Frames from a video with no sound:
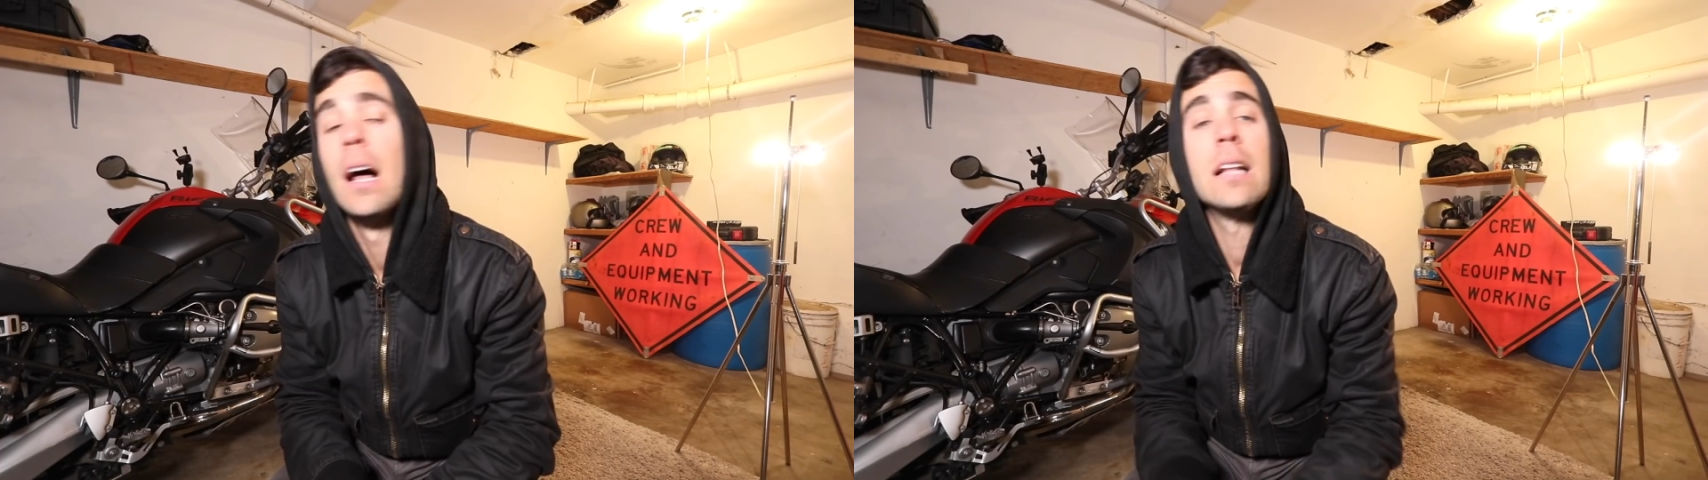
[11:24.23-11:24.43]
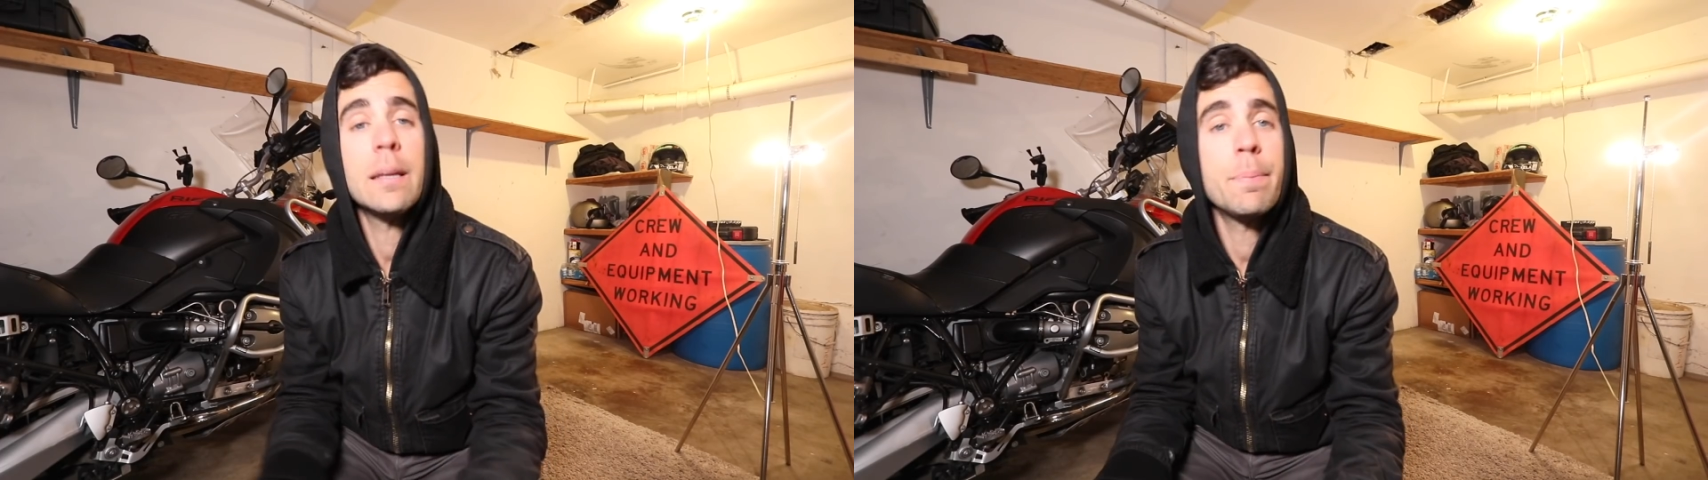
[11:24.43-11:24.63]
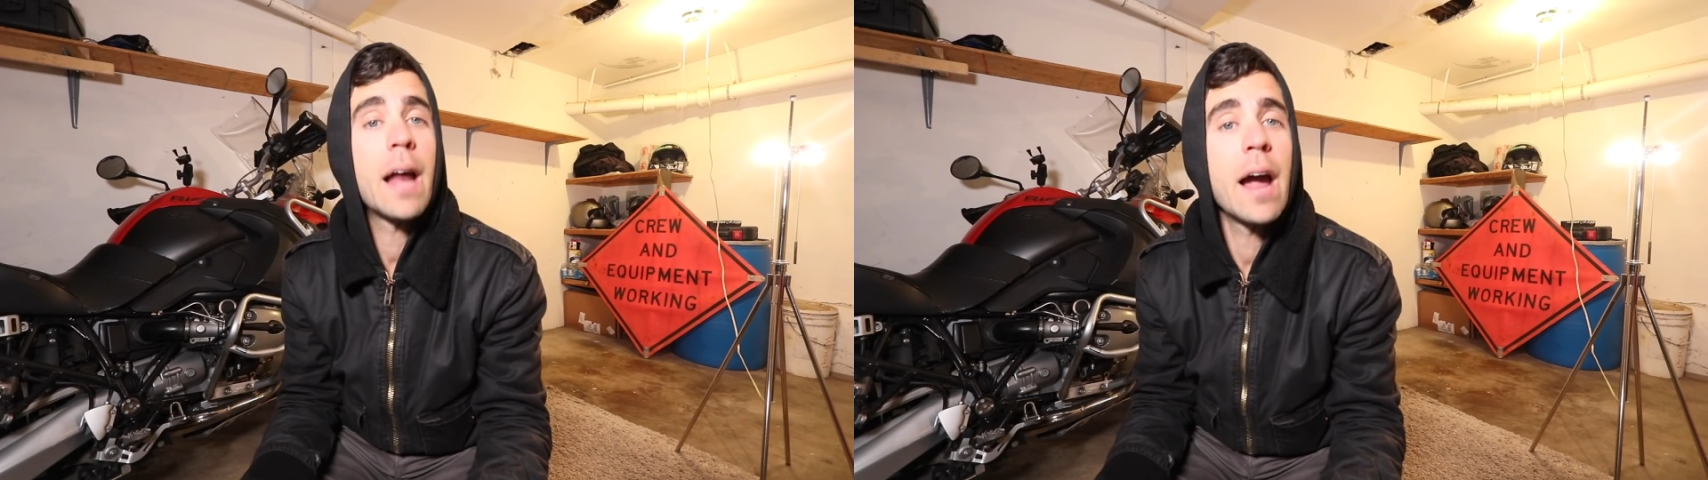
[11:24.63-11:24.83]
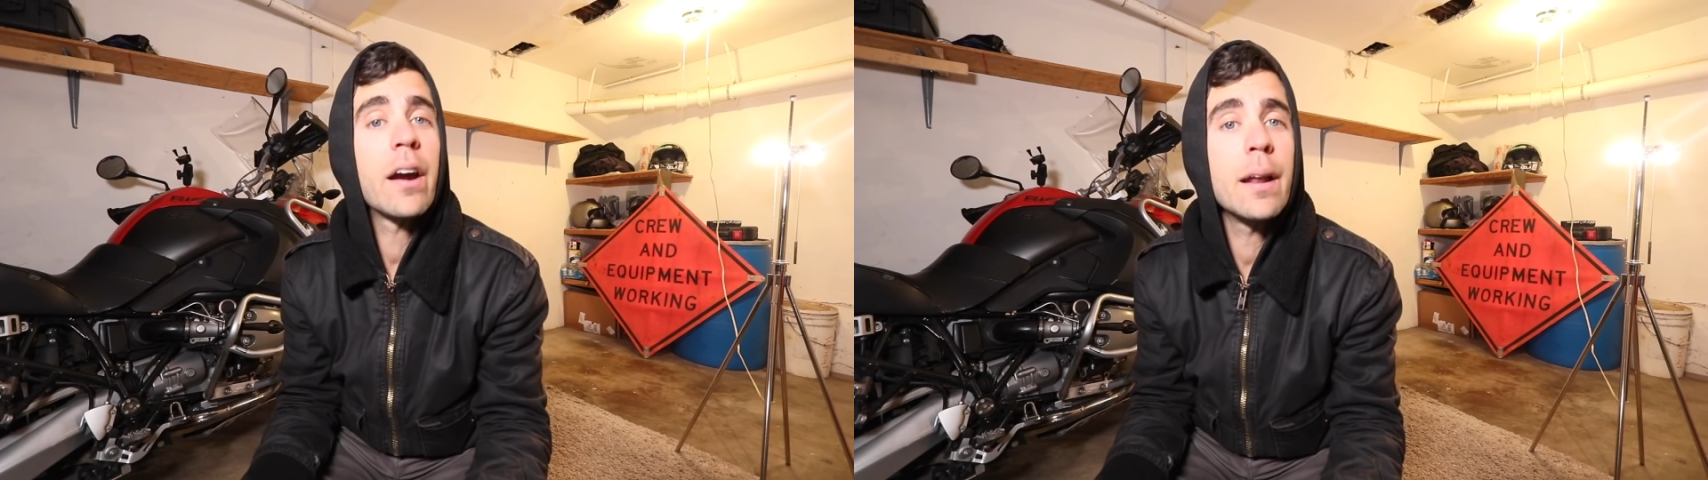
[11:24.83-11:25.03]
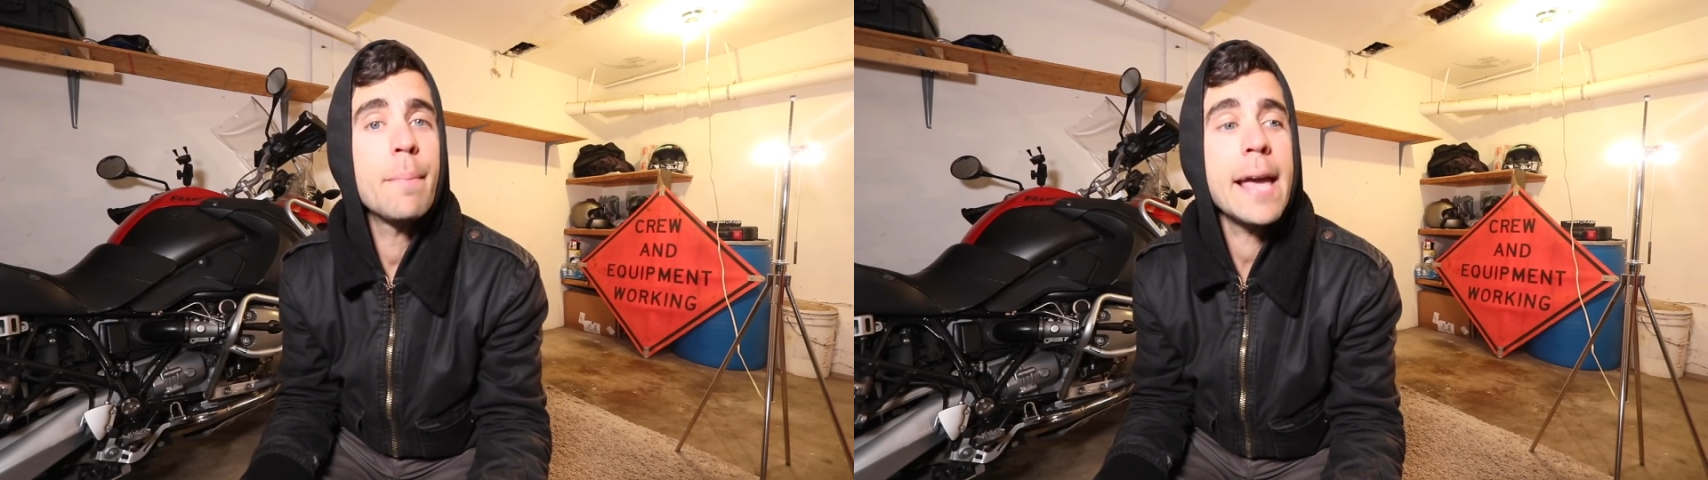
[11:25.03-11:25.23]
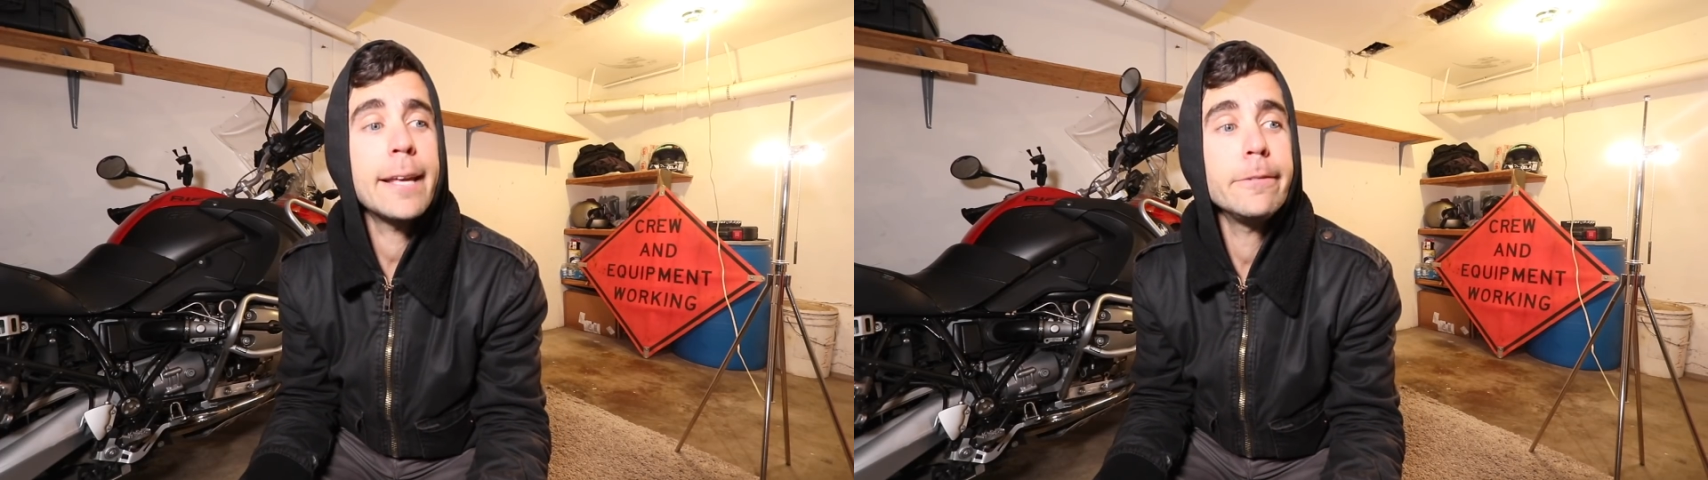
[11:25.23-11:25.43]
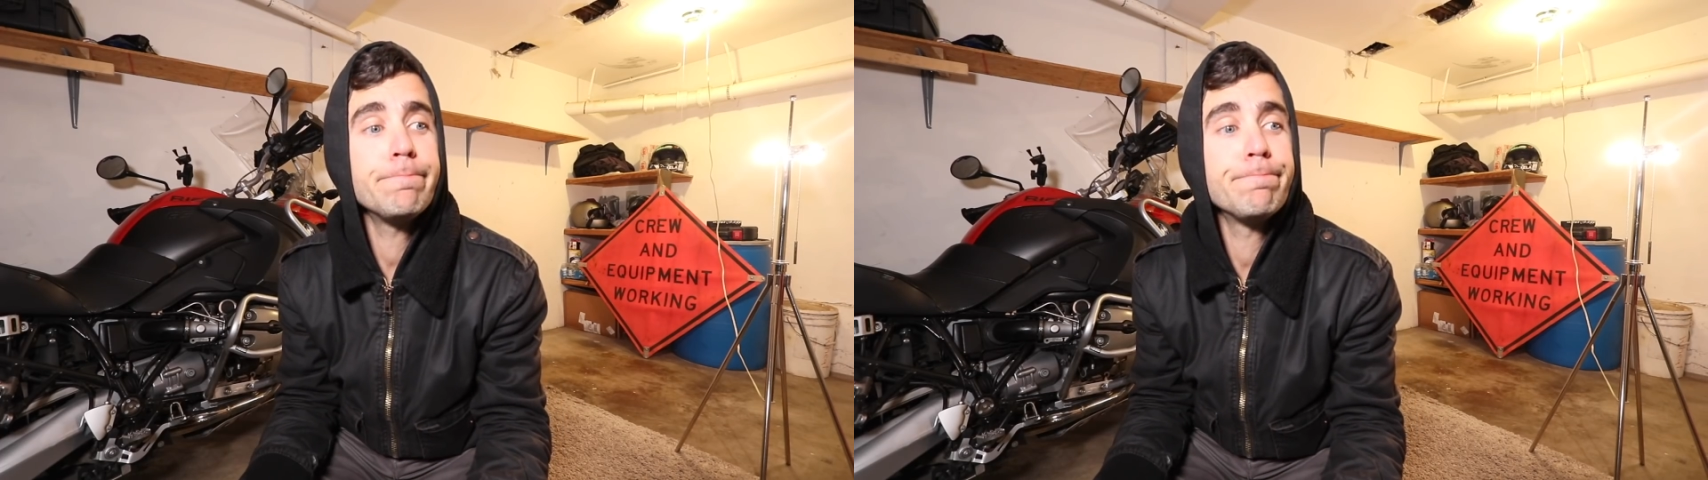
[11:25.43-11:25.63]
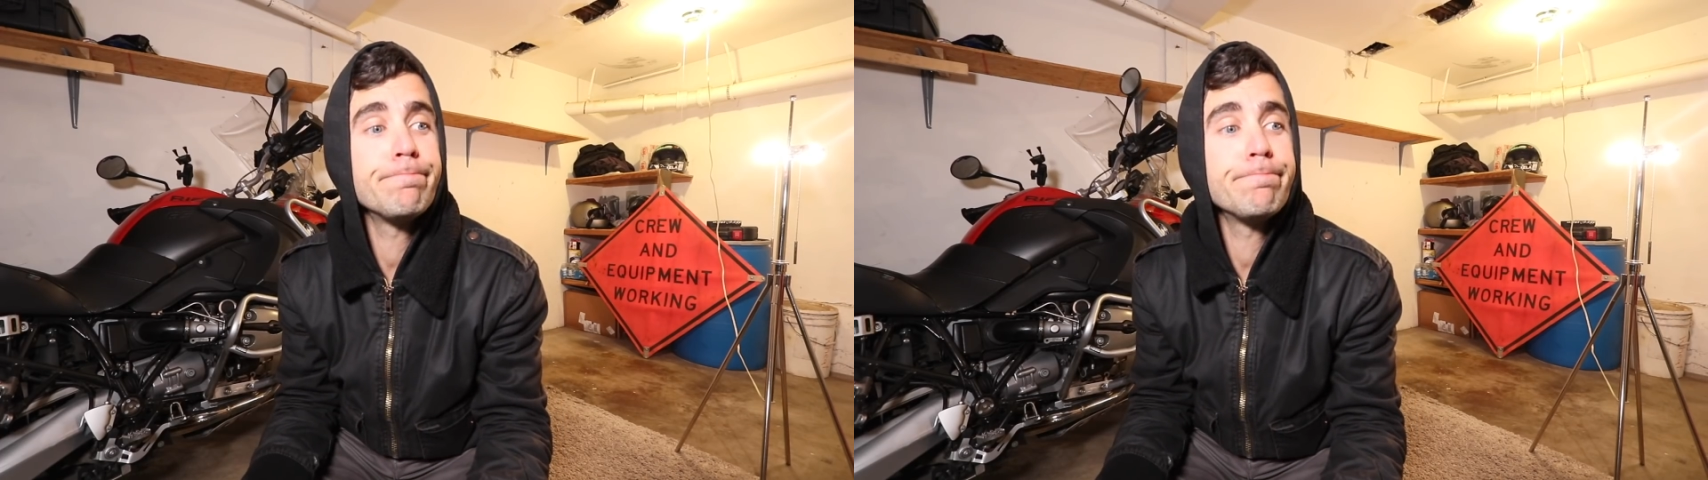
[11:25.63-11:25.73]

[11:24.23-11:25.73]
Alip and I are gonna make it.